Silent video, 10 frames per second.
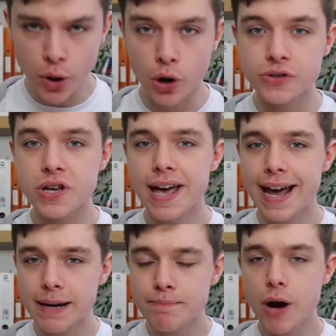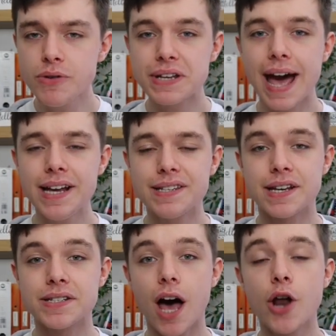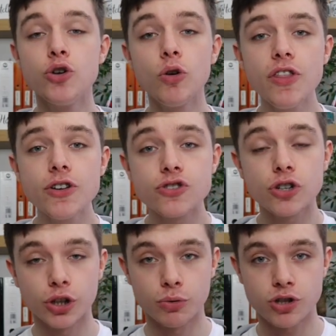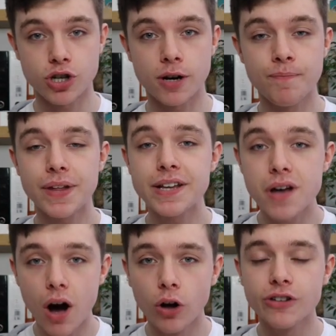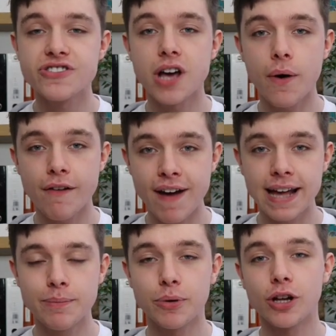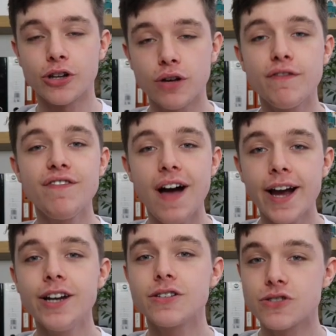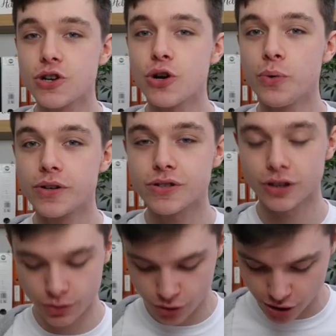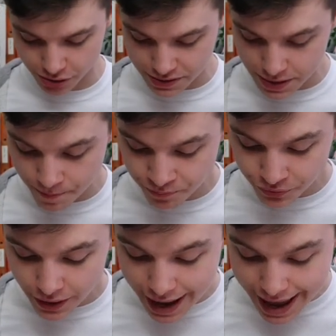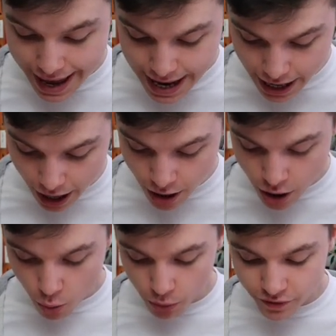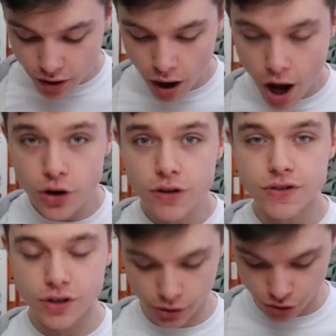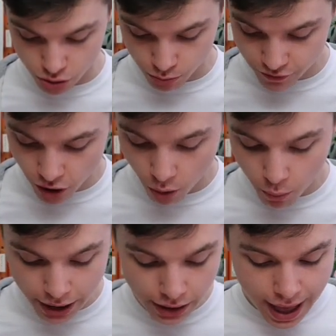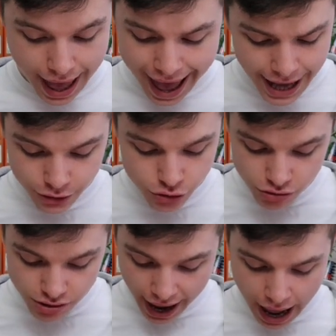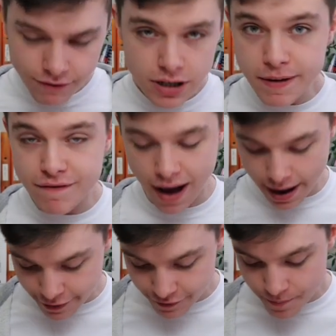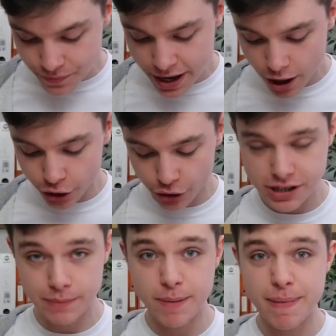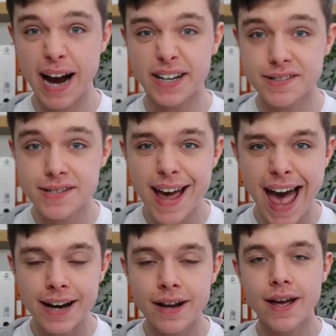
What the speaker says: but in most cases another solution is also available and you find two solutions. Here we've got another solution. We've got, well, x doesn't have to be 5, it can also be minus 10,